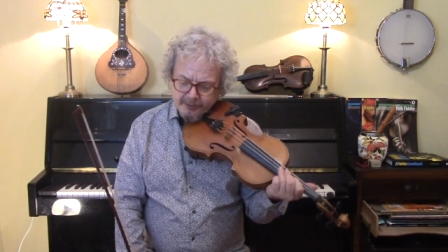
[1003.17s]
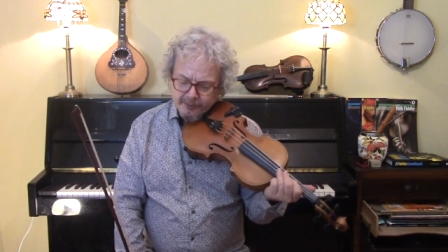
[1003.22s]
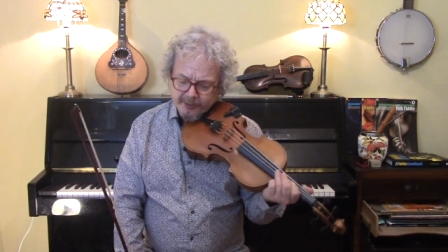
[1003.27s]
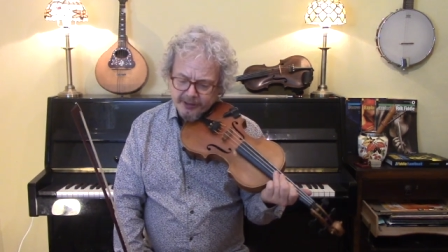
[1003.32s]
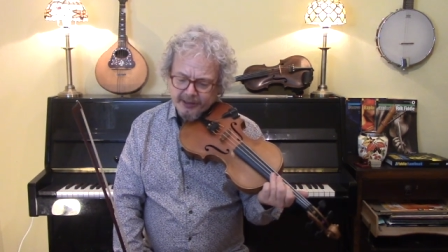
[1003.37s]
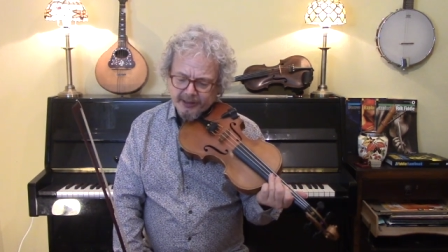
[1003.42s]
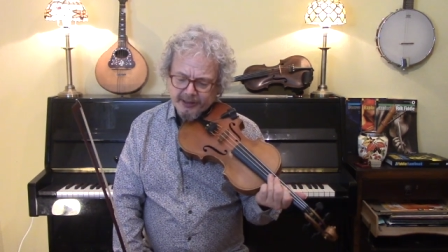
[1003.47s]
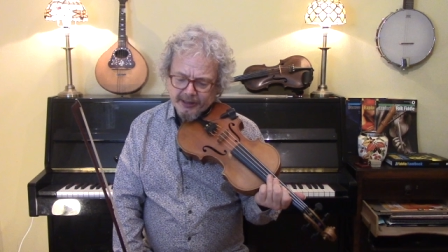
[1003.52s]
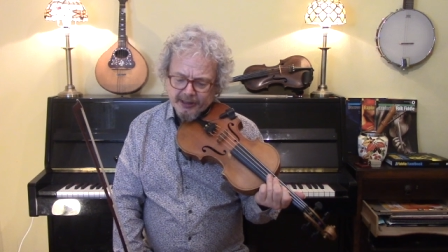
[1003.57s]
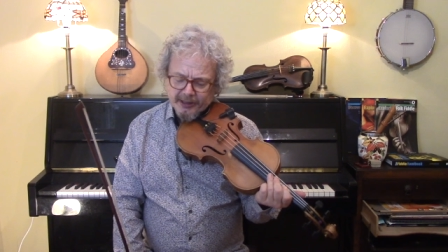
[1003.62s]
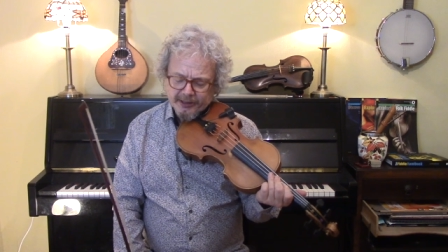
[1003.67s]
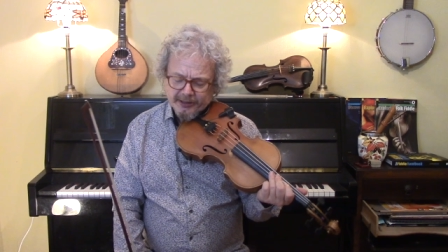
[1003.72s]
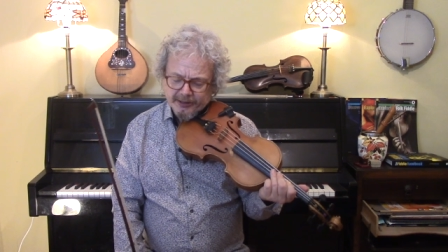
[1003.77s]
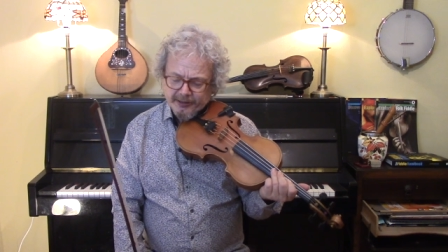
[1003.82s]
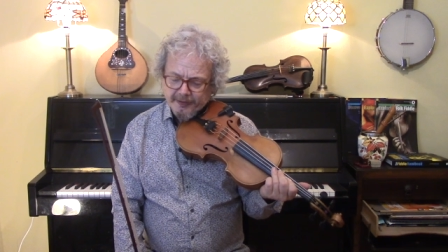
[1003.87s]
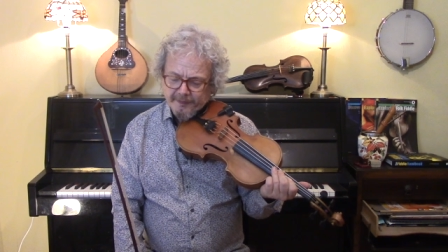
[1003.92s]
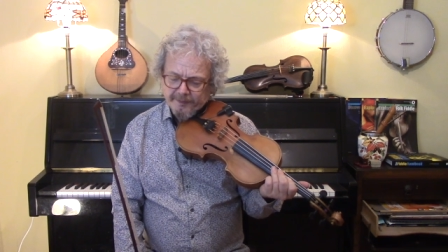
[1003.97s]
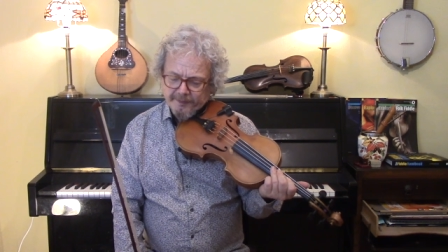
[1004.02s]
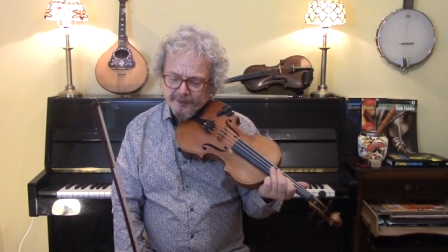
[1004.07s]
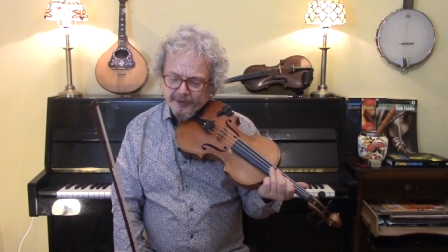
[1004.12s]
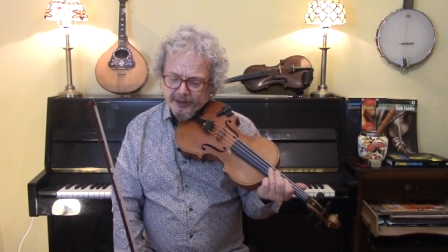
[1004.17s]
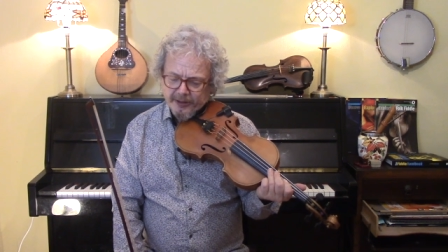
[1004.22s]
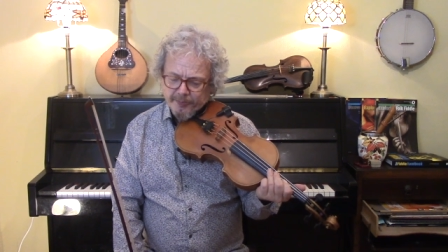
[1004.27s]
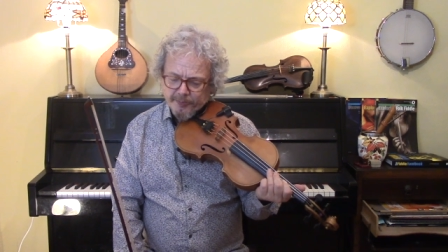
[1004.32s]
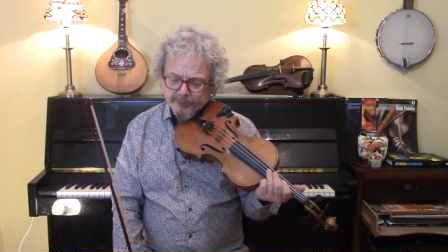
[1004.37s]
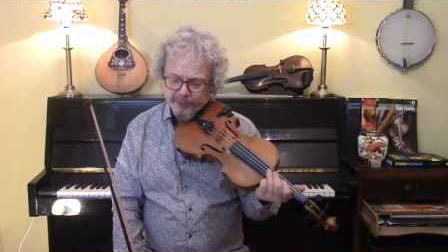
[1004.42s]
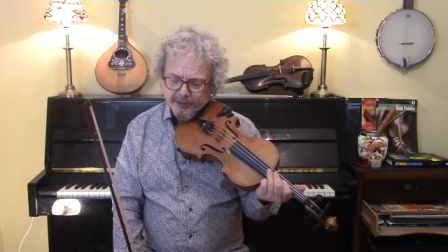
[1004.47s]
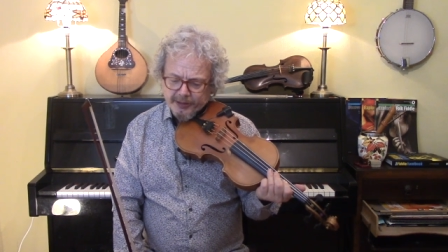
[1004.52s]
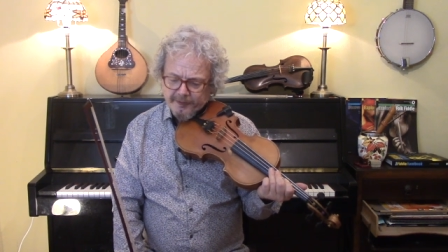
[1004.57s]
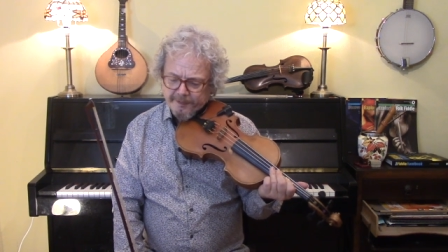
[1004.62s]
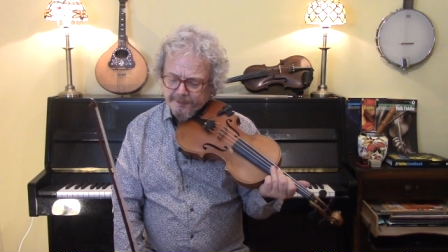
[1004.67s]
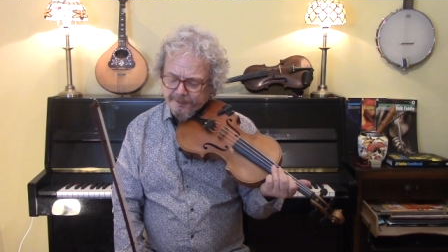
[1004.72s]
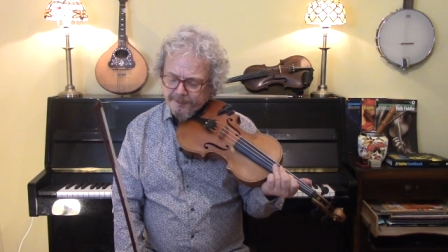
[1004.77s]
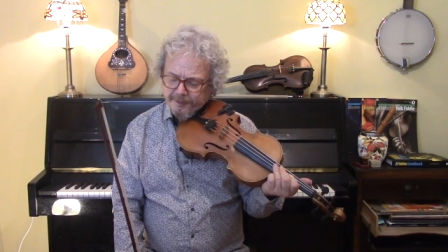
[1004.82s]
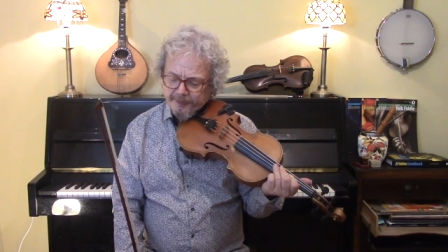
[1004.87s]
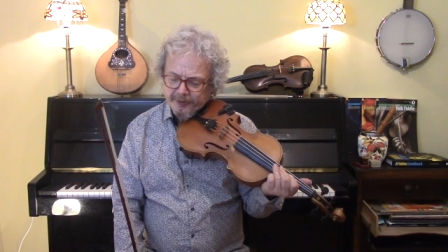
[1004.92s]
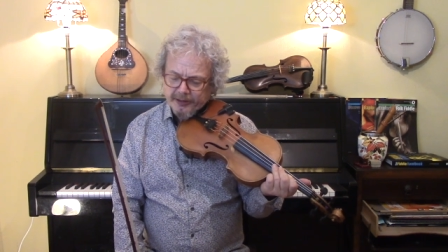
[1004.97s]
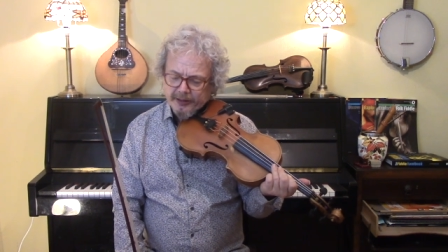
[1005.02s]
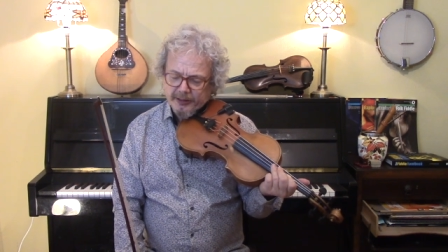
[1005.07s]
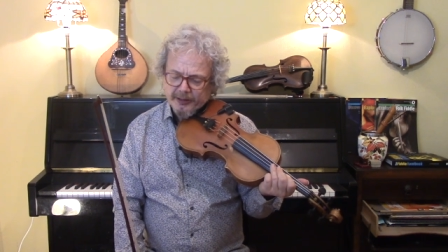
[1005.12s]
we get a very
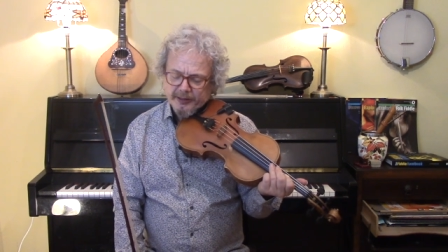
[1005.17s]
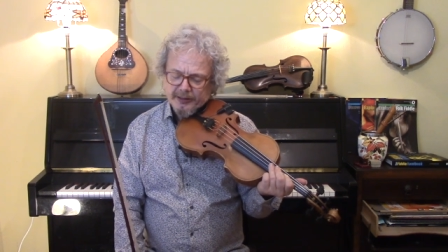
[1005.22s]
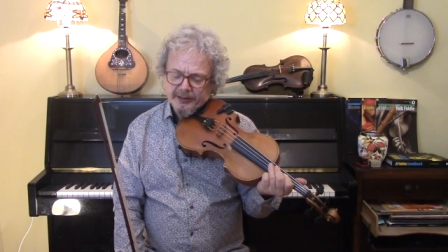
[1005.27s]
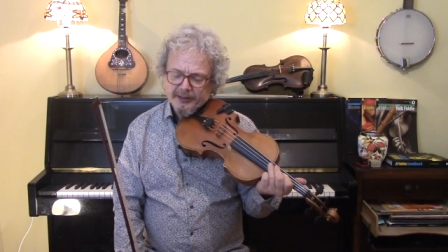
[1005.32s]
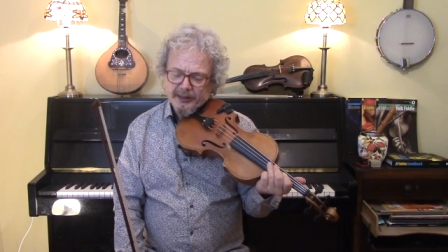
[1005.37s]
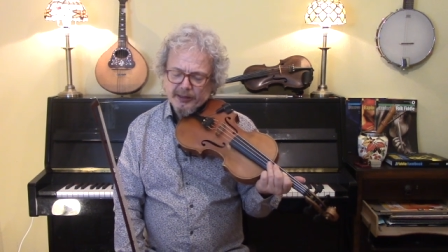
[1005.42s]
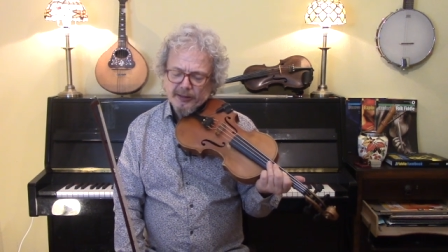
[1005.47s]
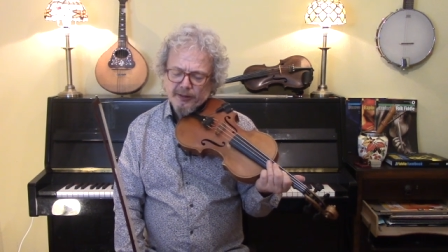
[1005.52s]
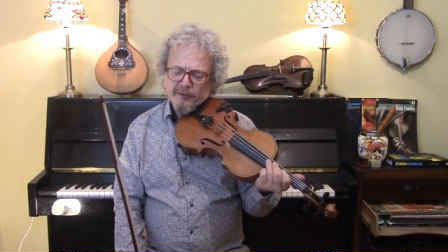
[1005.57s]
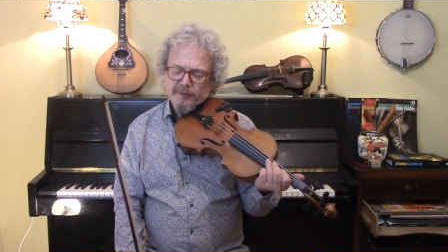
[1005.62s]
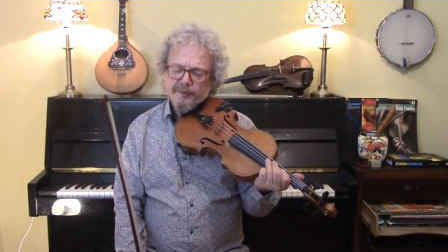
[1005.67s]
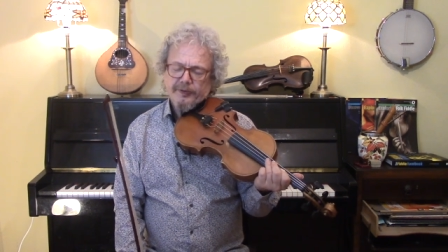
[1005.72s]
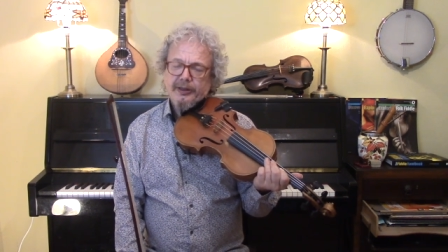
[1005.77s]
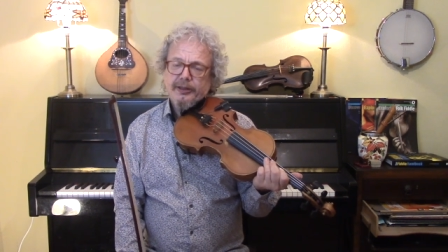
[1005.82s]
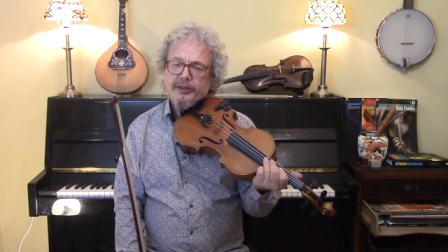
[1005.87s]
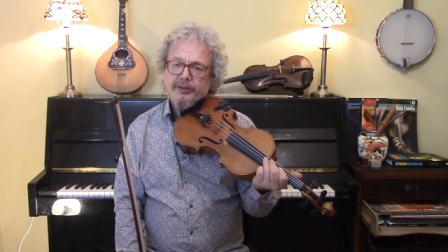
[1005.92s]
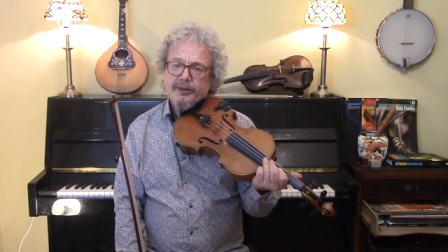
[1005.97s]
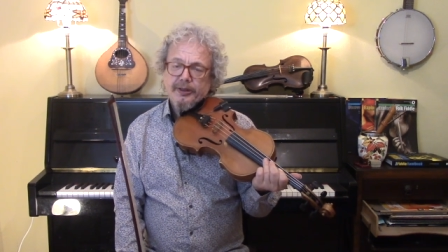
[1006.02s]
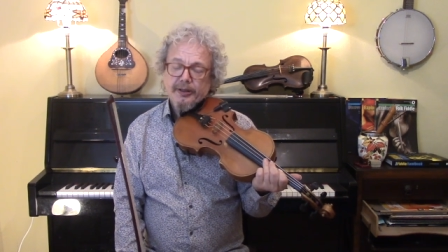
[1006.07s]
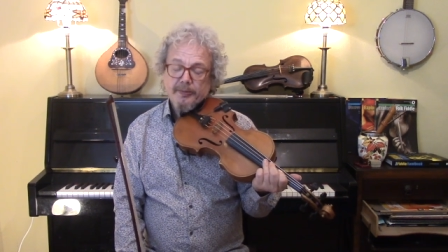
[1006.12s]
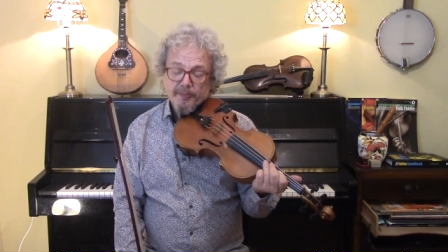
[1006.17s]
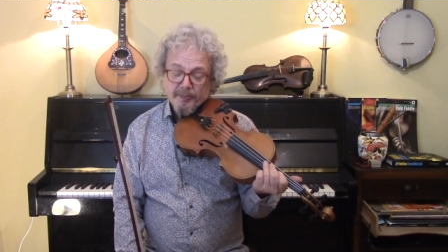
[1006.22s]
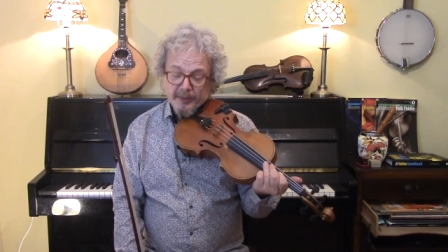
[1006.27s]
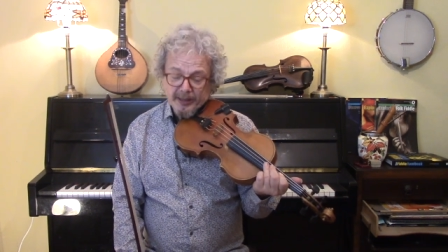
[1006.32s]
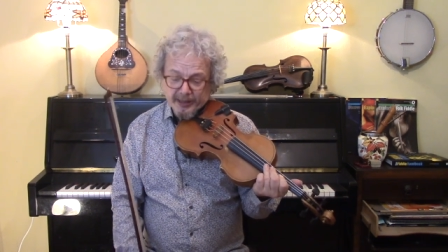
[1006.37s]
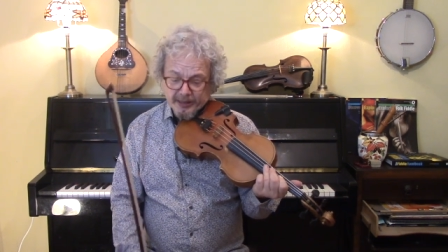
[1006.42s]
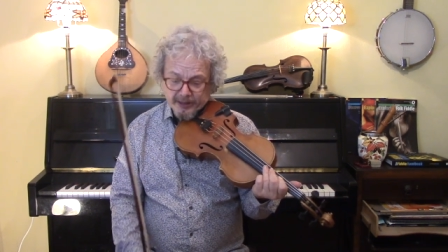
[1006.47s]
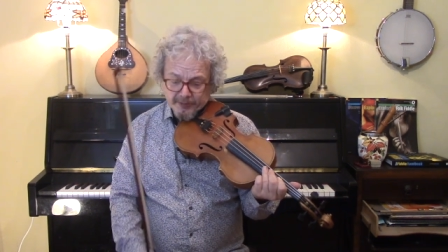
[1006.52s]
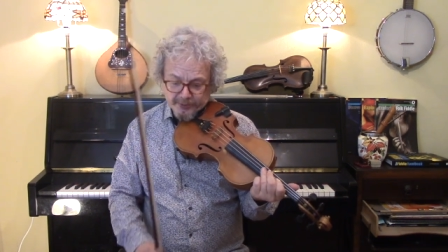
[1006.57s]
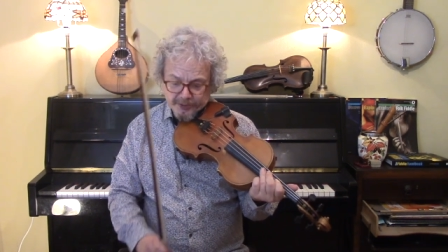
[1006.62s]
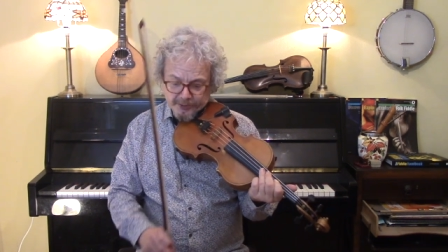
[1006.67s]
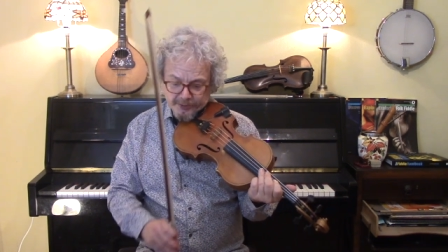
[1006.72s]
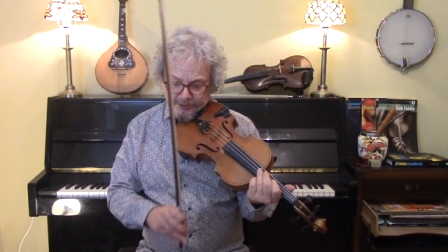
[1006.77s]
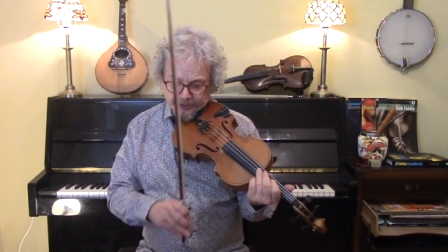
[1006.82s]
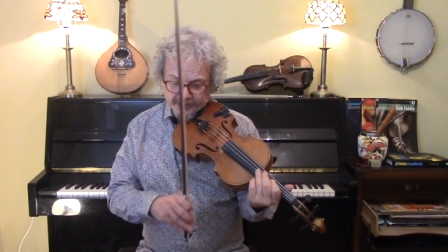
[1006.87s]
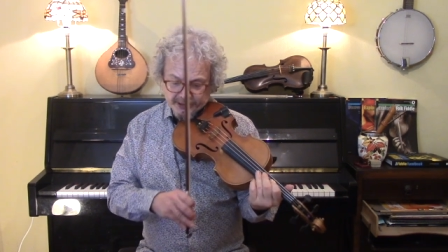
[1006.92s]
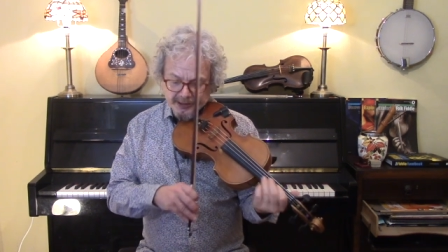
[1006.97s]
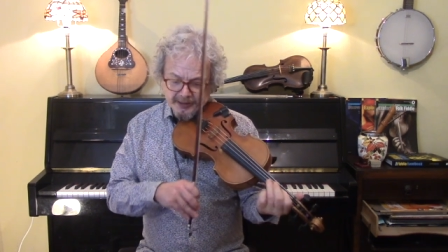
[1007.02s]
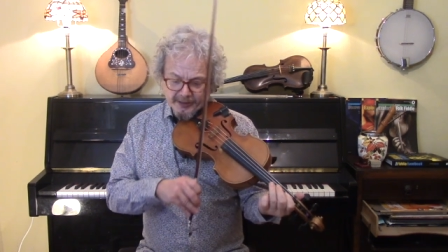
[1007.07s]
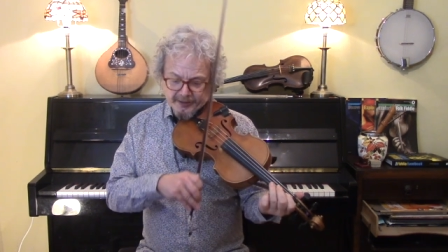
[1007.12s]
brief uh, delve into the minor blues
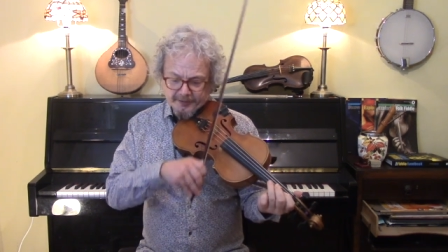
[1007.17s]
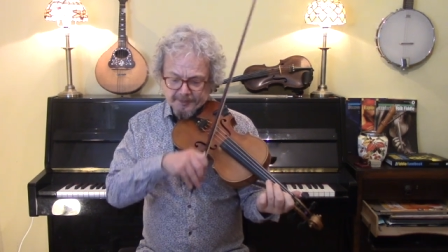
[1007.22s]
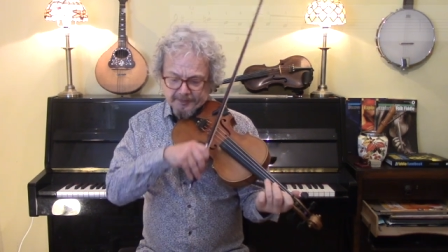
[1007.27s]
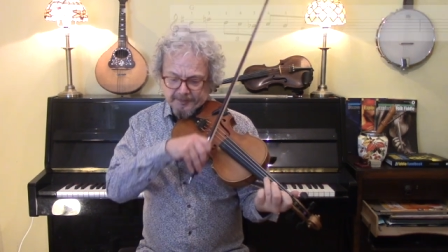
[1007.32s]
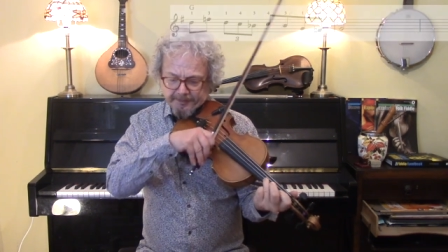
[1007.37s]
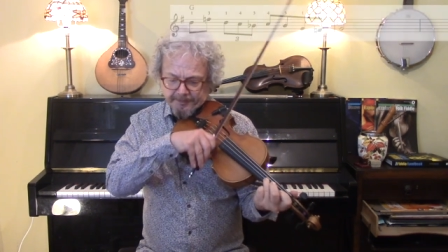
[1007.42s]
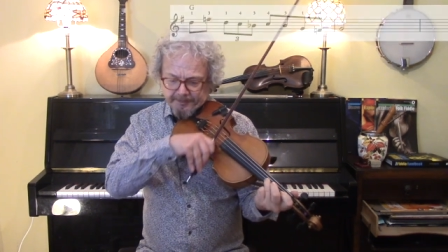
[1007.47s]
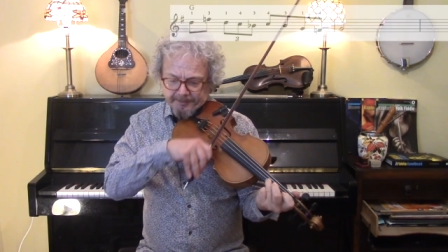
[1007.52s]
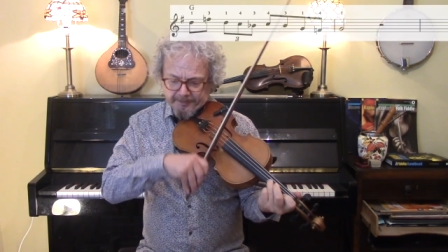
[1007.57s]
scale.